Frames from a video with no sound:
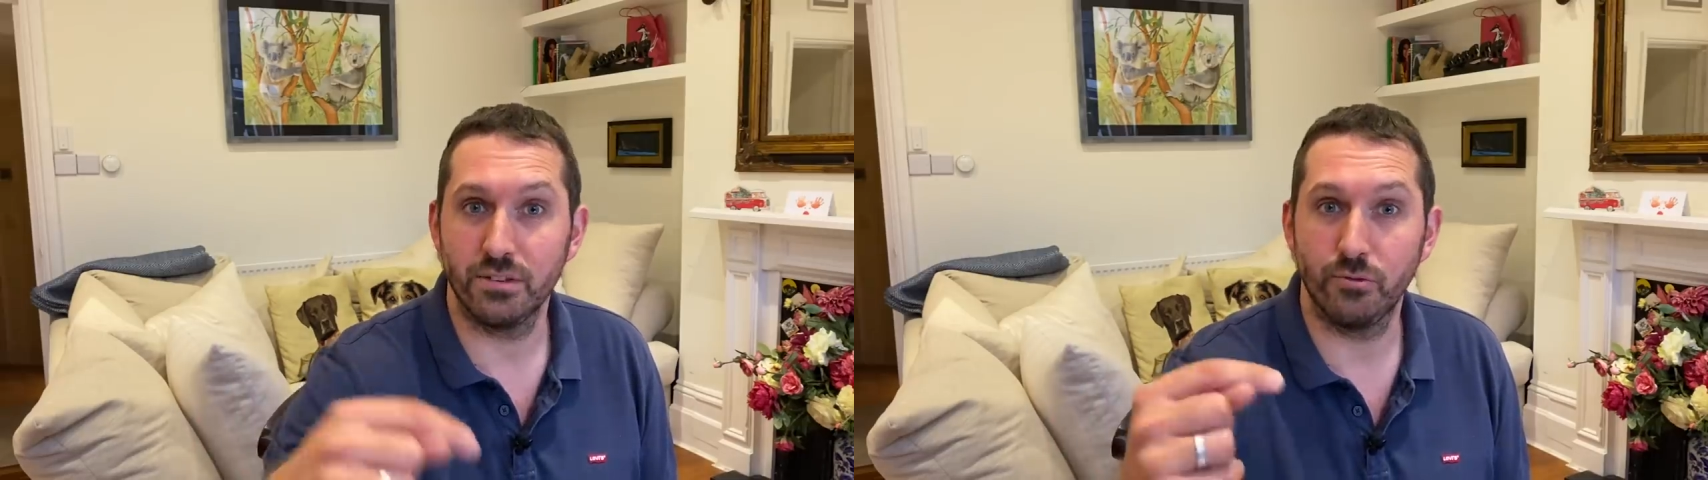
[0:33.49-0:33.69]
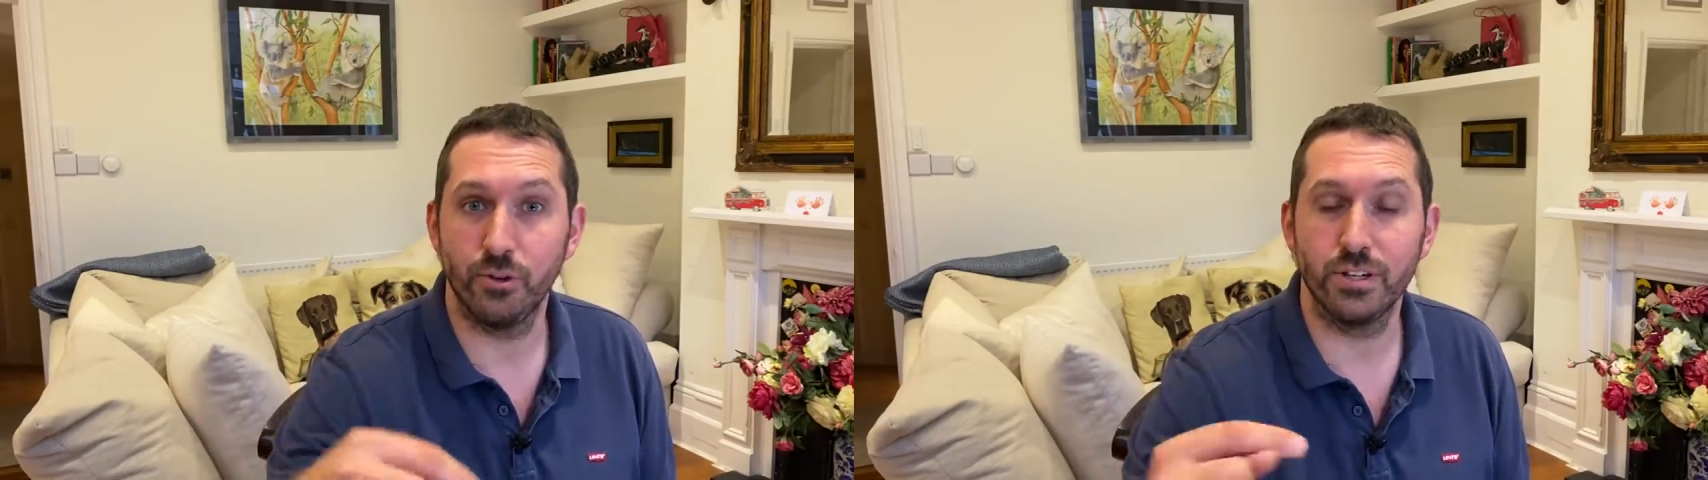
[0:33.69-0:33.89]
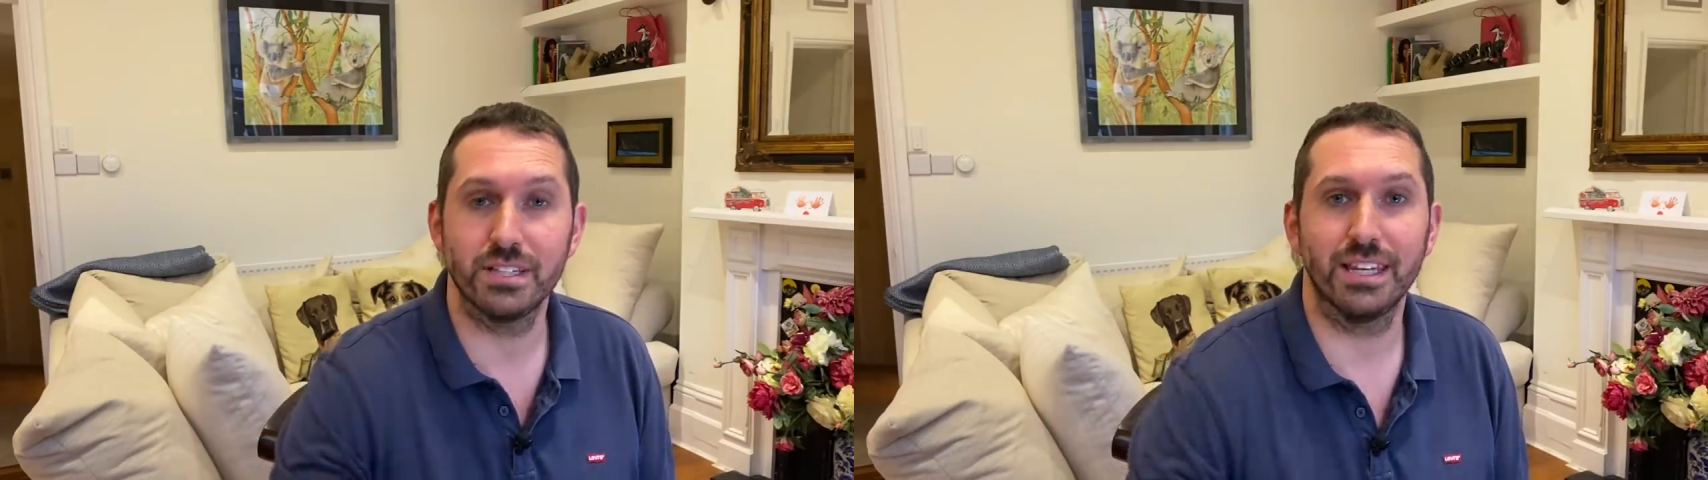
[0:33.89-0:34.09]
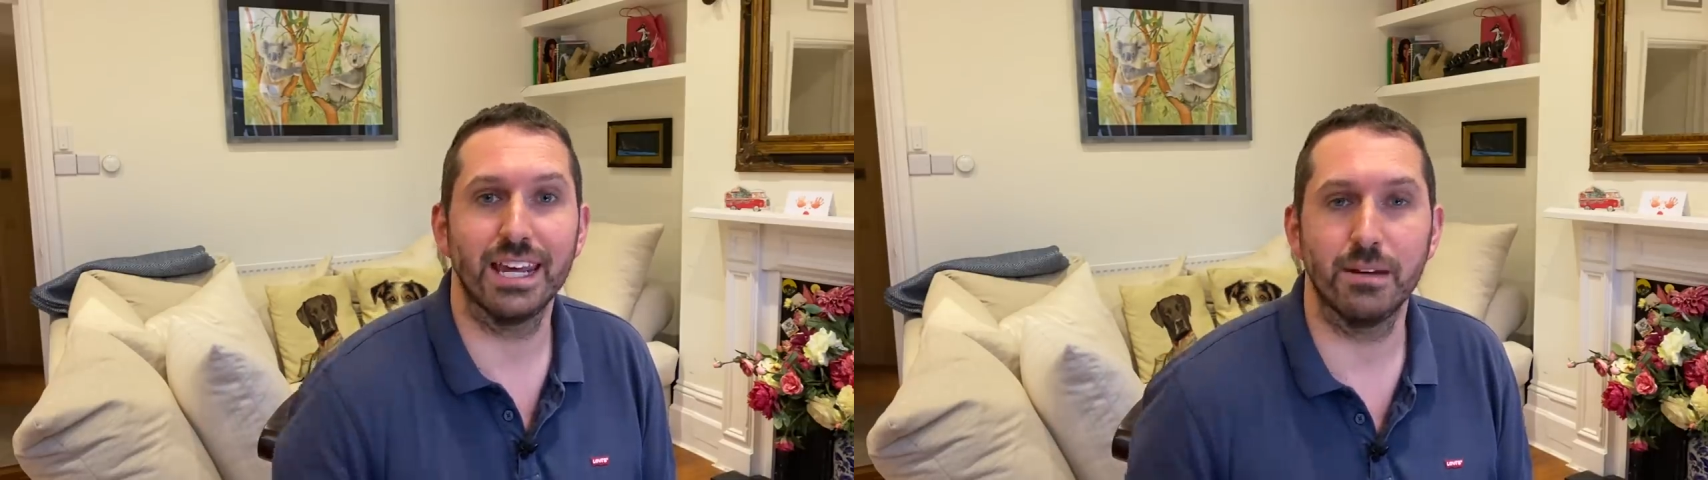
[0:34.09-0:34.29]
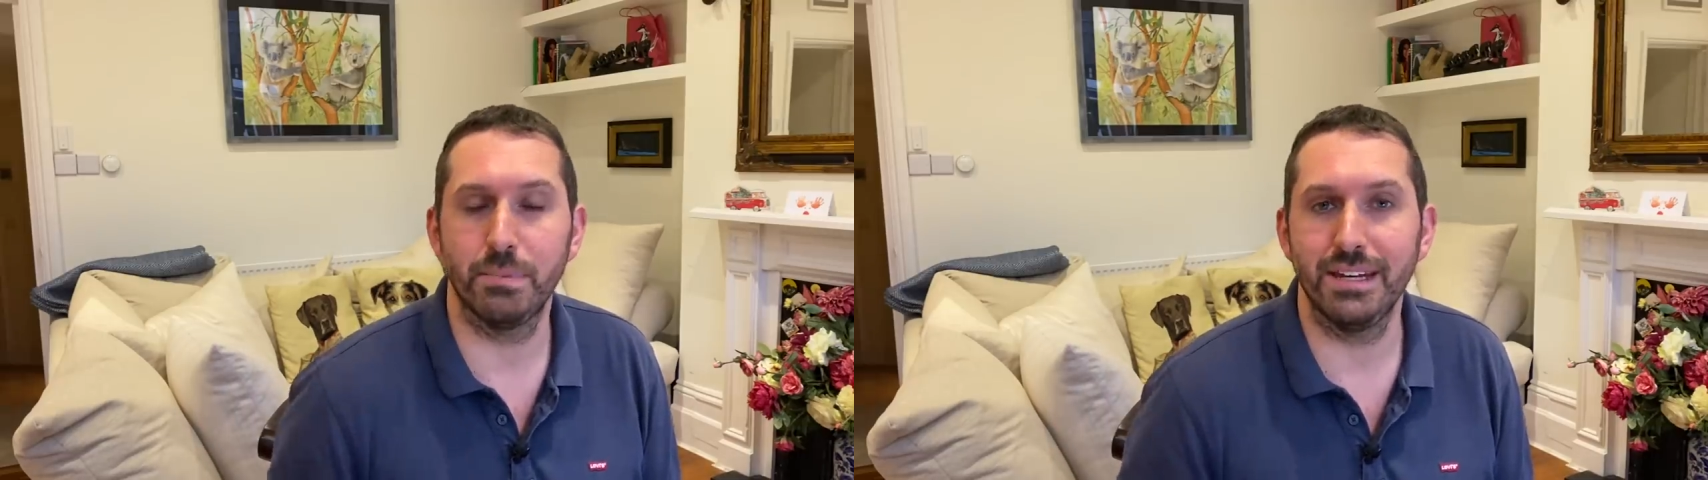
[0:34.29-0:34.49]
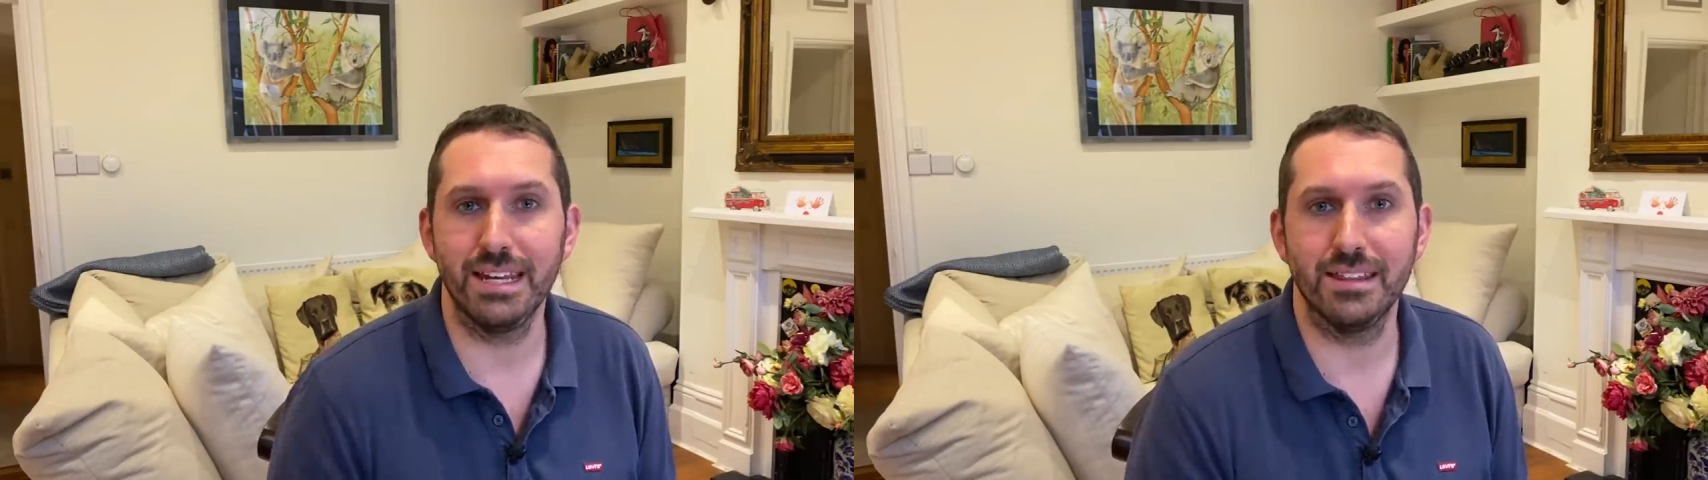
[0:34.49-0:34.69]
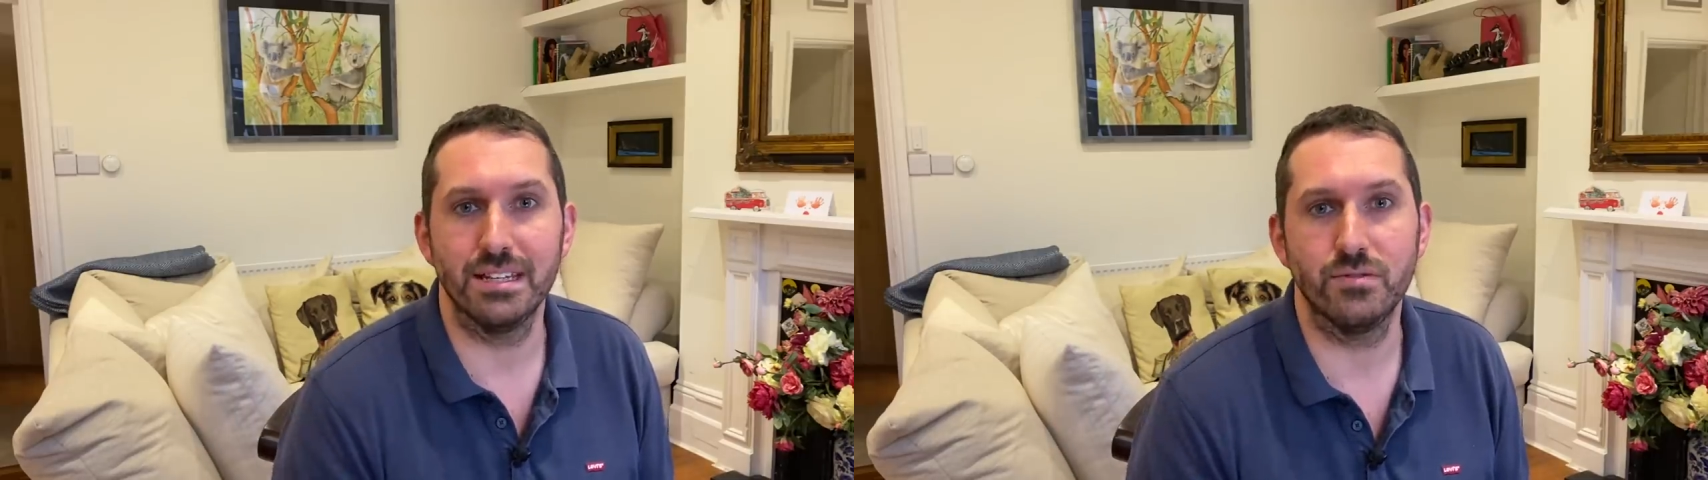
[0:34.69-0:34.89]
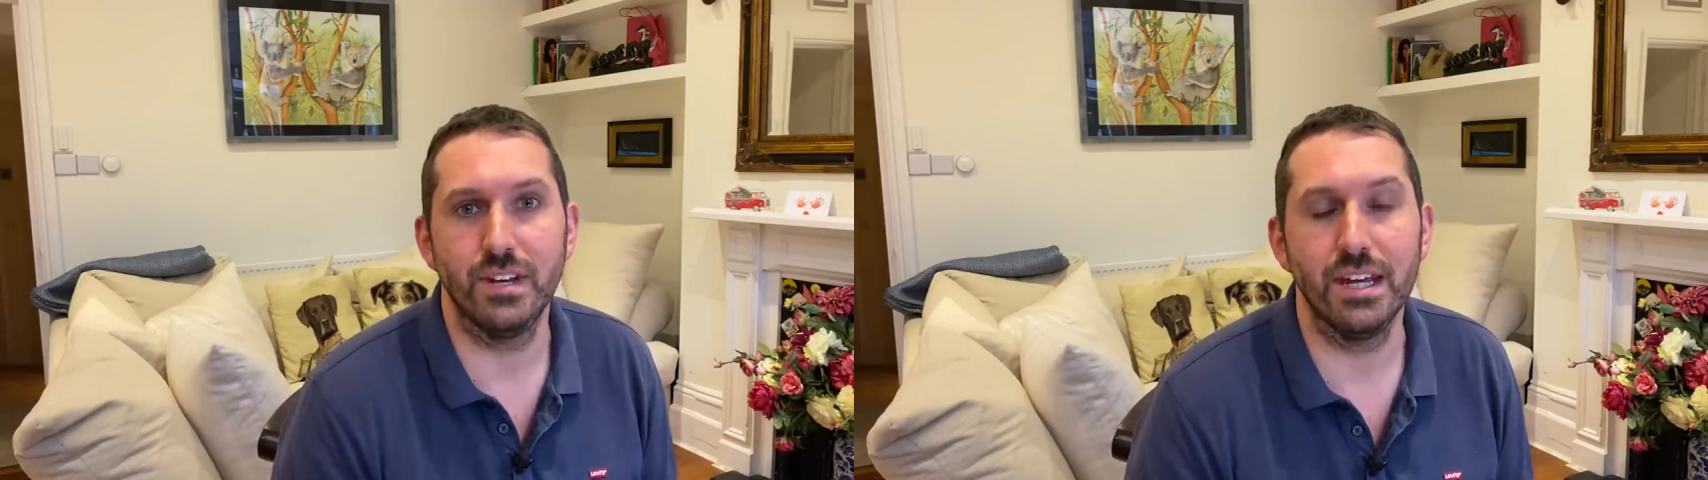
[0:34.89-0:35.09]
first link beneath
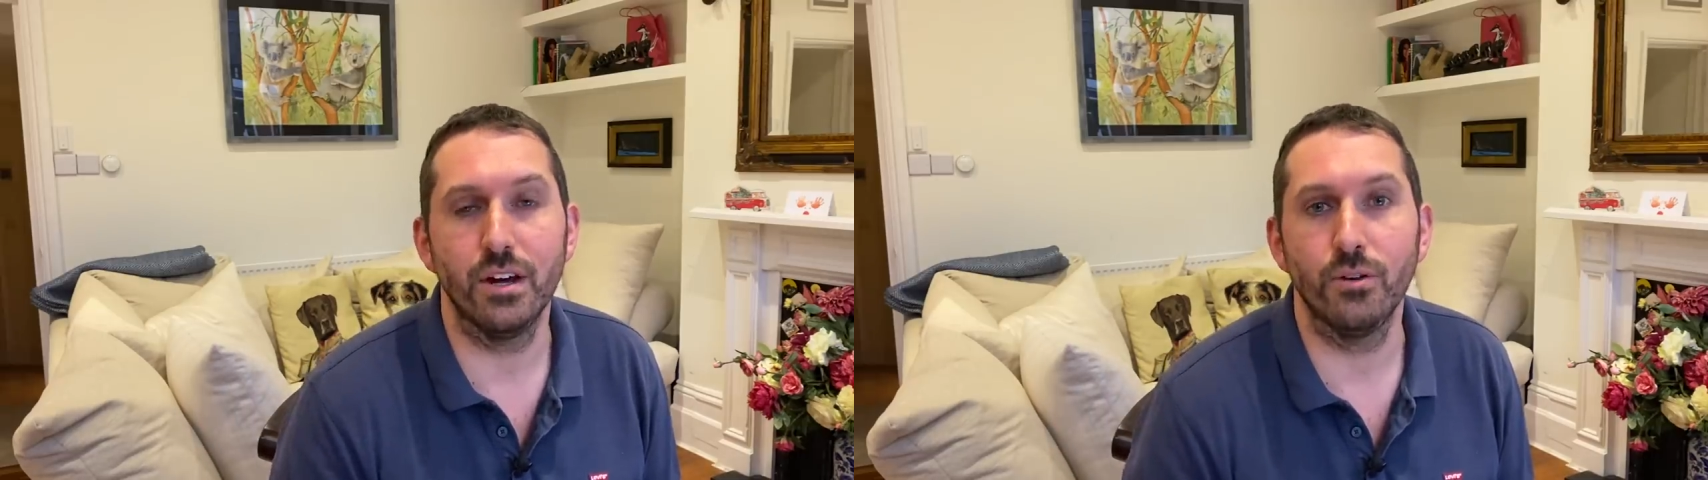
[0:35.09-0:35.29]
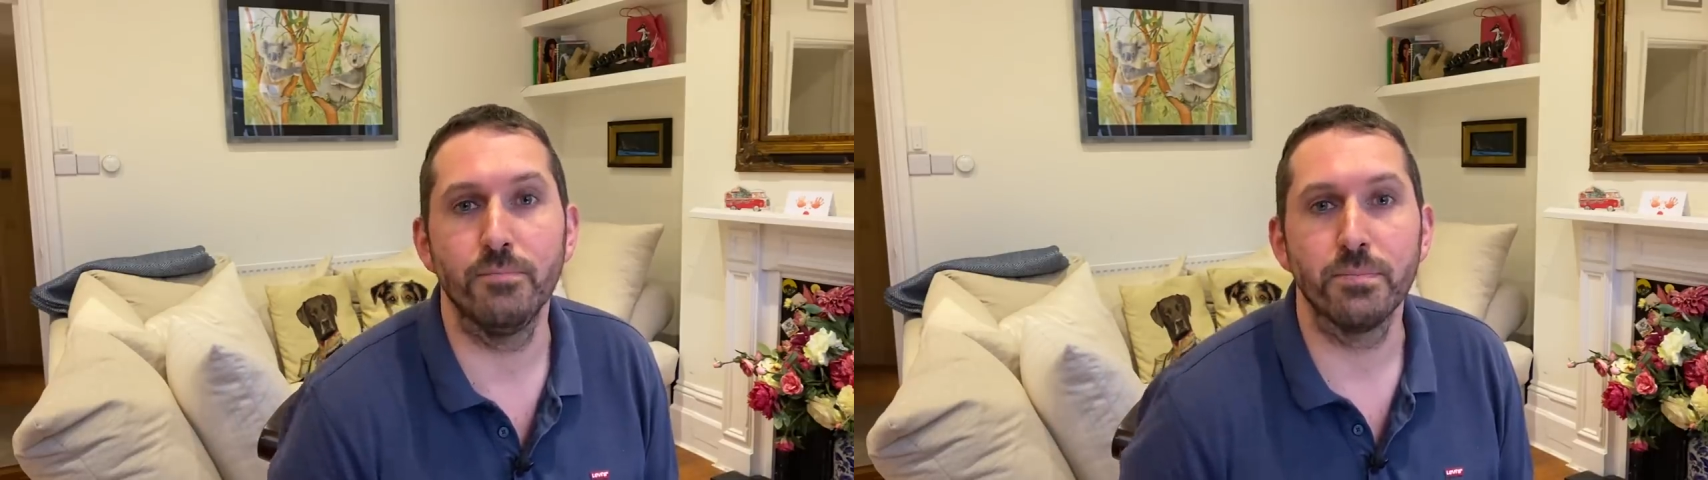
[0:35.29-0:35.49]
this video.